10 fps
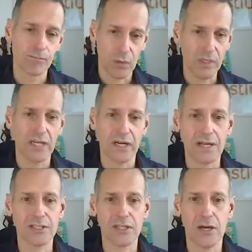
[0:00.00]
we can
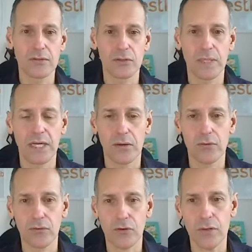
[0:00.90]
answer those as we go
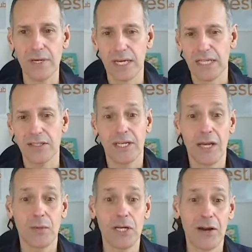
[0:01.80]
through.
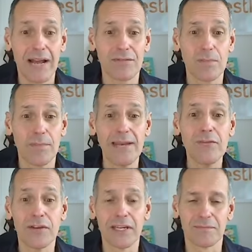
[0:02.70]
Today, we don't have the
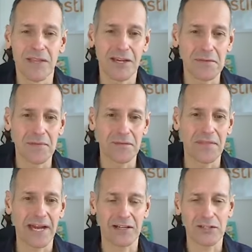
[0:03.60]
benefit of
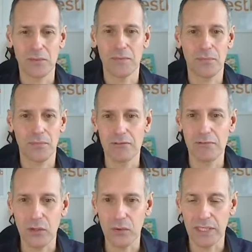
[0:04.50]
that because we're
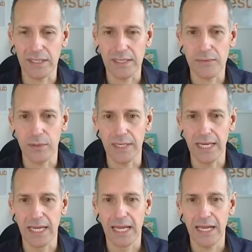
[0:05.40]
pre-recording this one
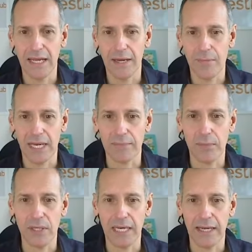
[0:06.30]
and
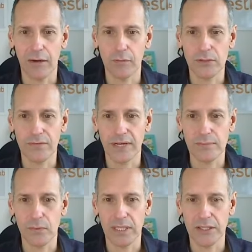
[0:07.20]
putting it onto
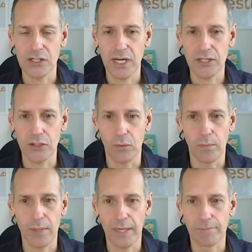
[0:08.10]
Facebook in a schedule.
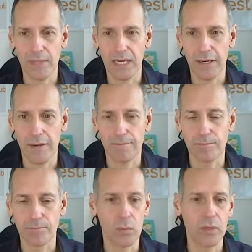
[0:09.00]
But
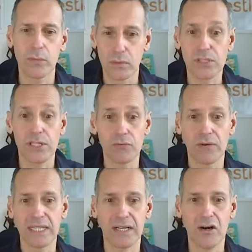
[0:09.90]
we will still
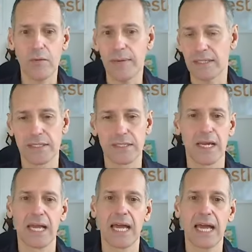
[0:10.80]
read the comments,
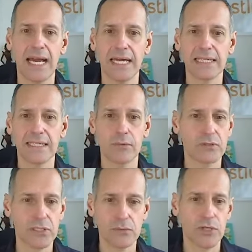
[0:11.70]
and we'll
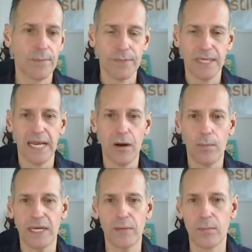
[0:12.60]
still jump in and help
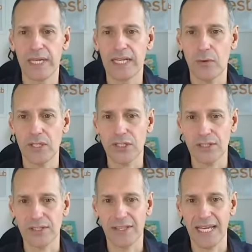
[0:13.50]
anyone with any
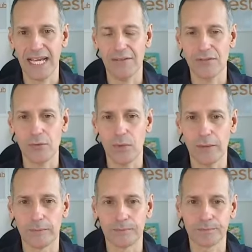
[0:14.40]
questions that they have as well.